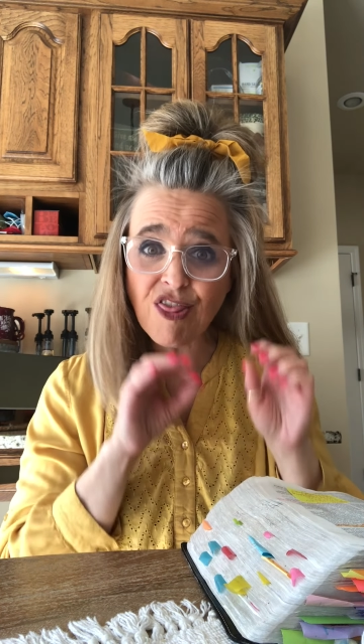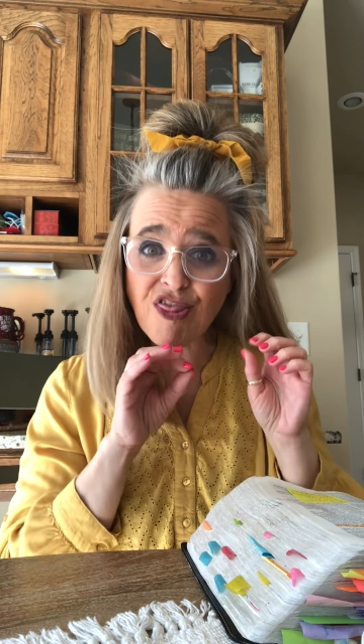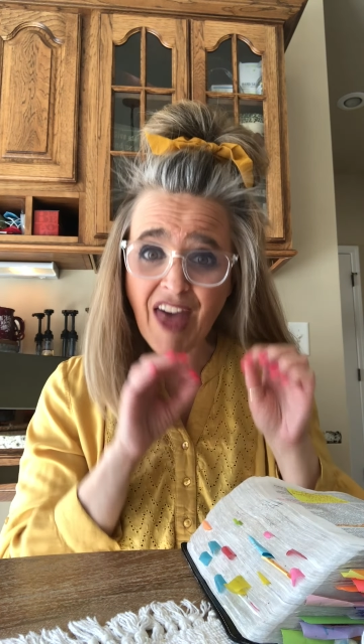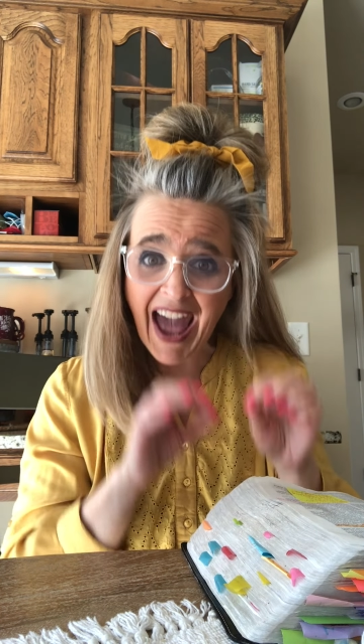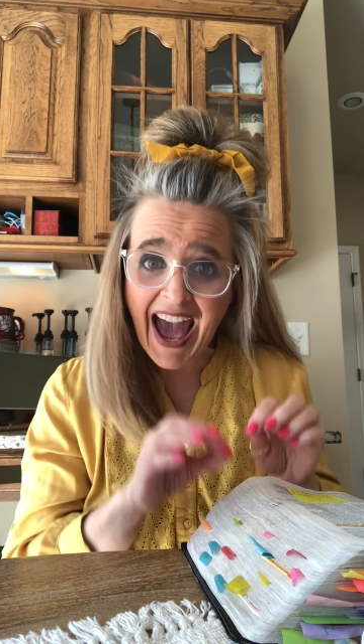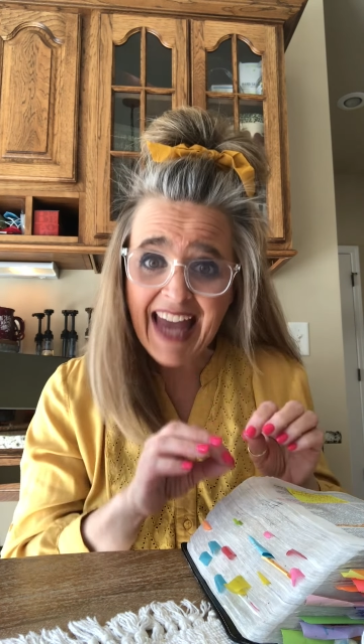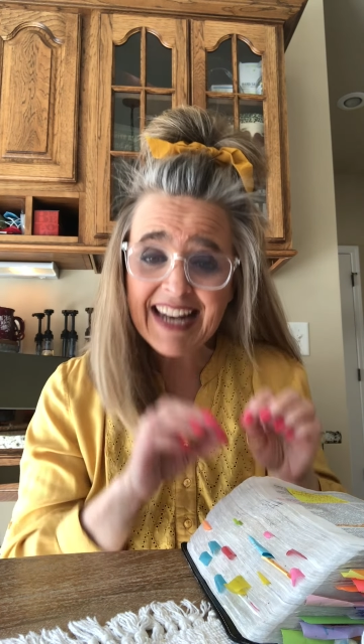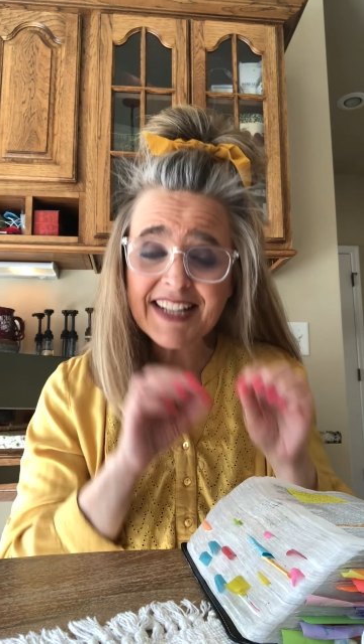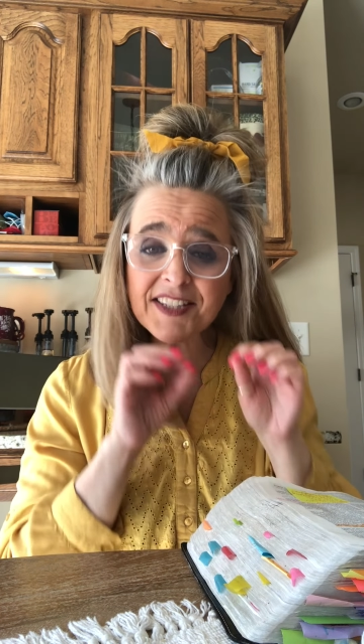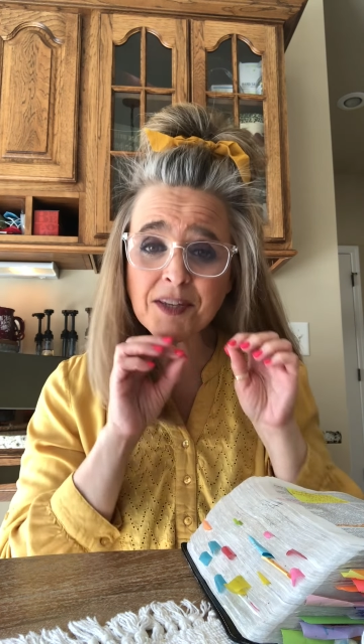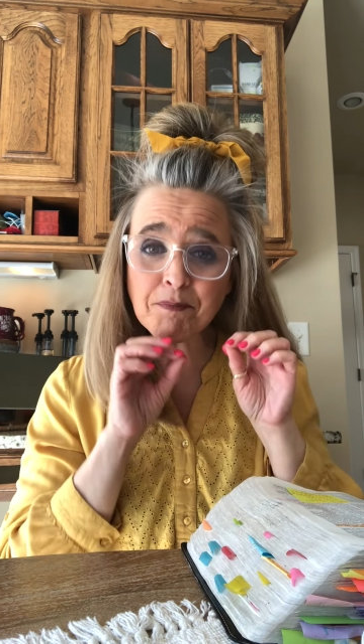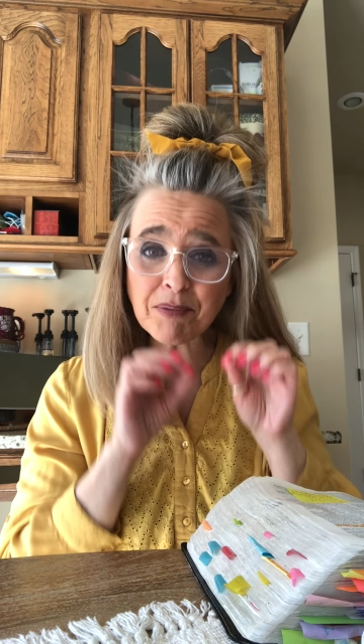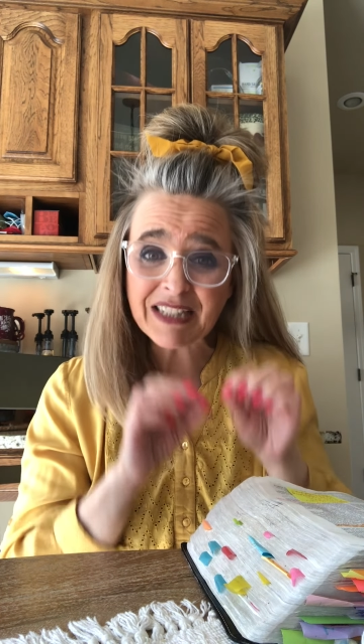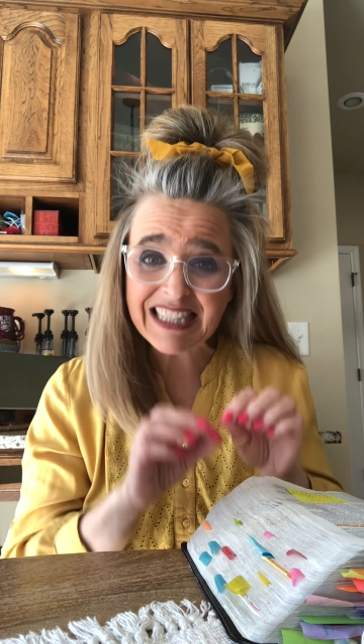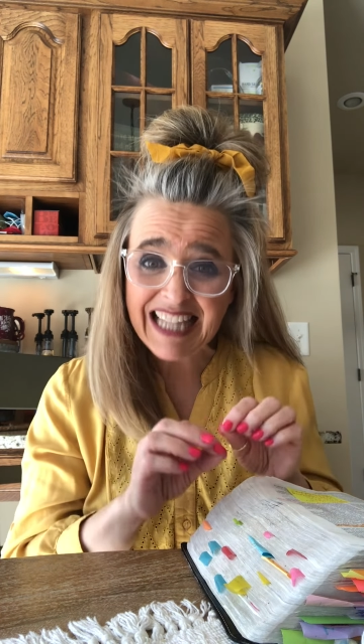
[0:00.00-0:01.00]
That is the
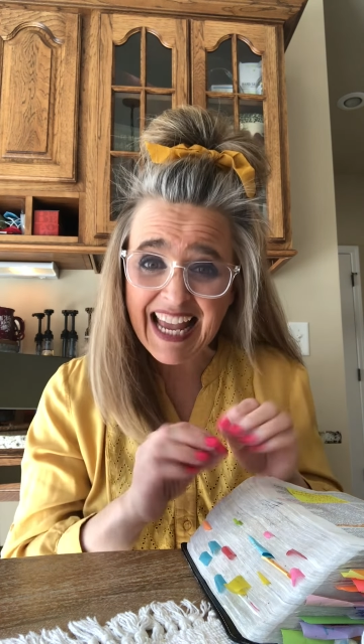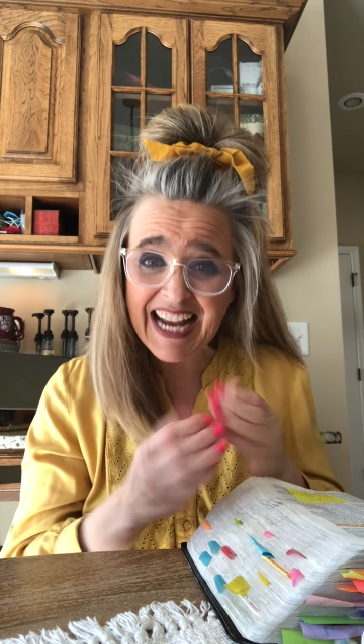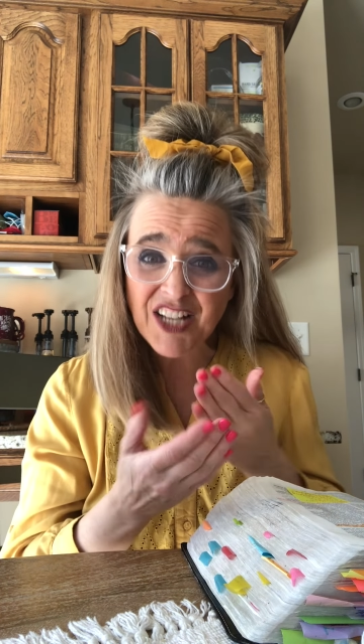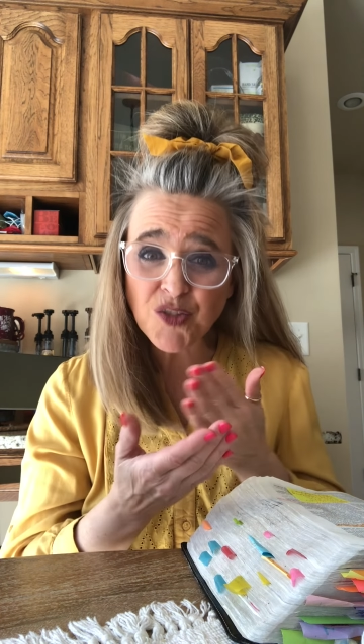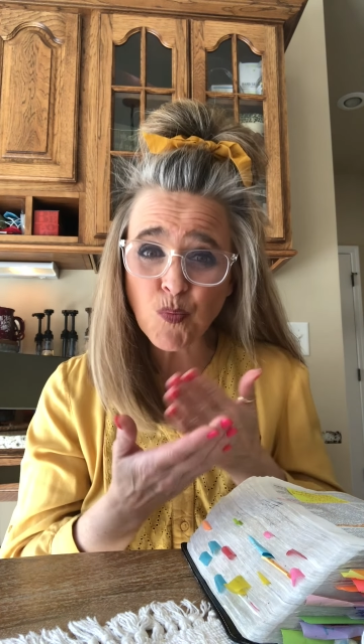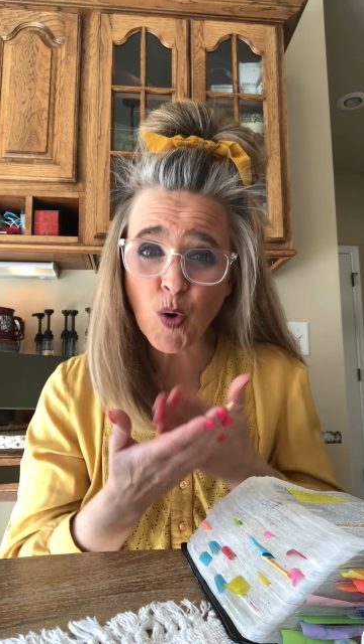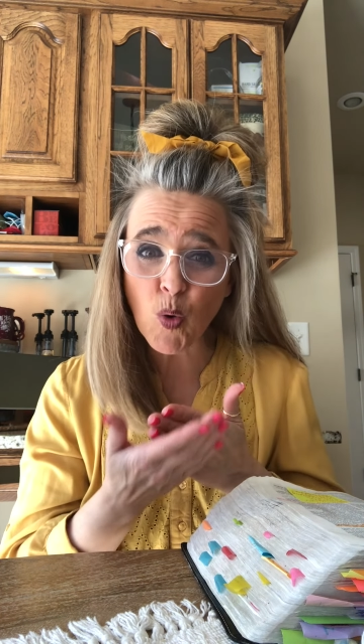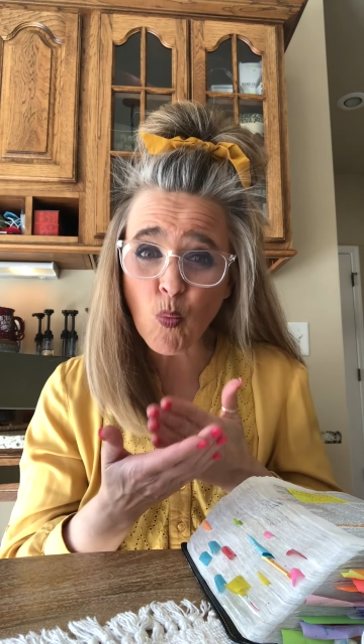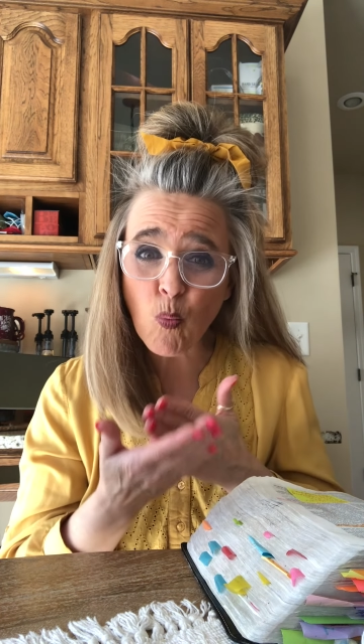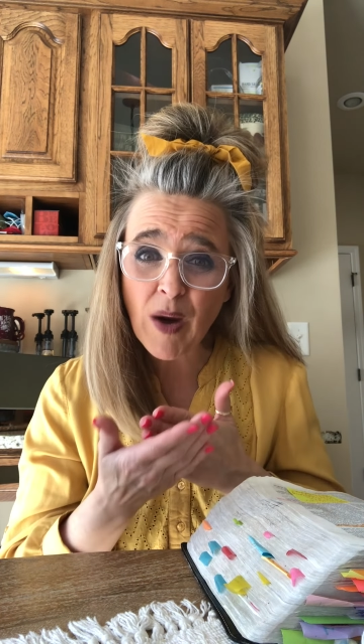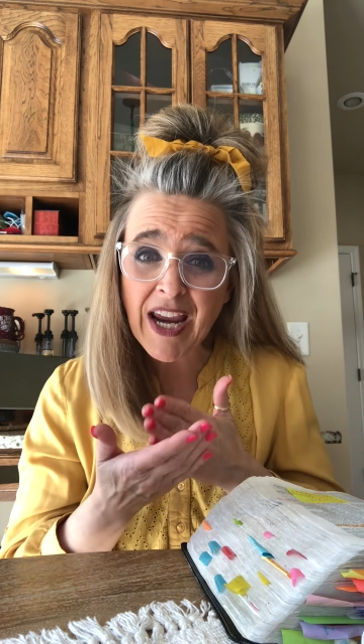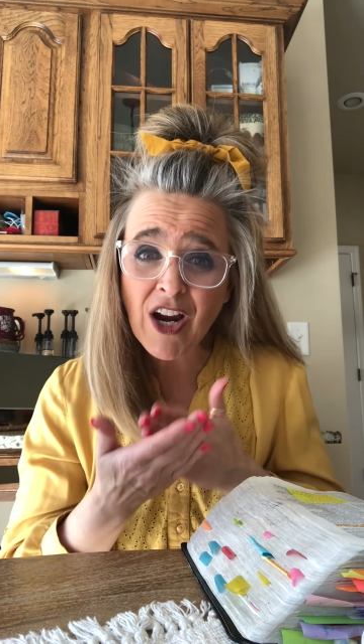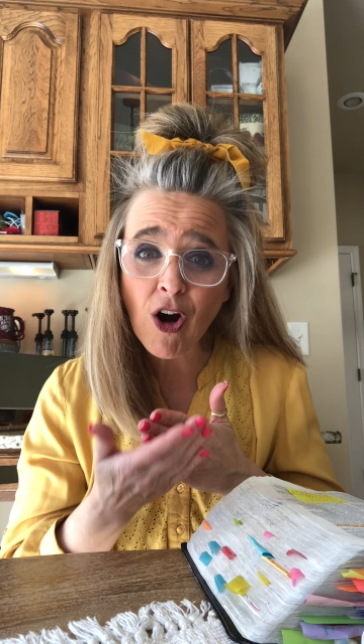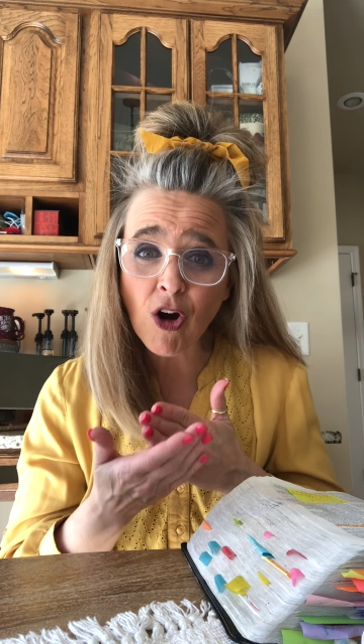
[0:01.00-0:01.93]
place where we